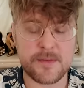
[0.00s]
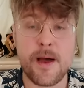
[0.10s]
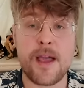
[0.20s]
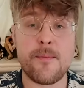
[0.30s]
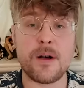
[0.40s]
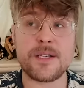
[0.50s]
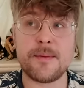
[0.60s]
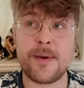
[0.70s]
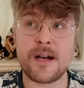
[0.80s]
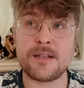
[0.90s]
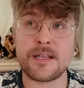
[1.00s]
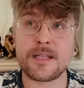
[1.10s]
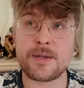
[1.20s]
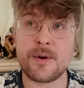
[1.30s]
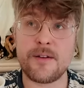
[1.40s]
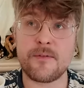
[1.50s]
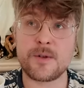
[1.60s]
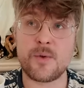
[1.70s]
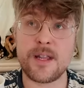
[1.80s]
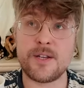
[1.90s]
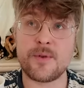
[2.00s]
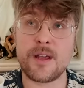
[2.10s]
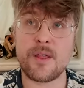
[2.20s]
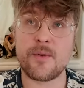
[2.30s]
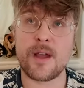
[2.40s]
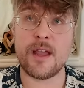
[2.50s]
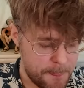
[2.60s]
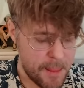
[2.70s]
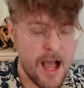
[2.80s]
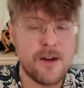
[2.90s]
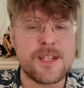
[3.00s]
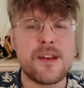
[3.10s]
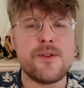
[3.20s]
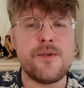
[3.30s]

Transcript: was my most embarrassing story from 2023. I was at a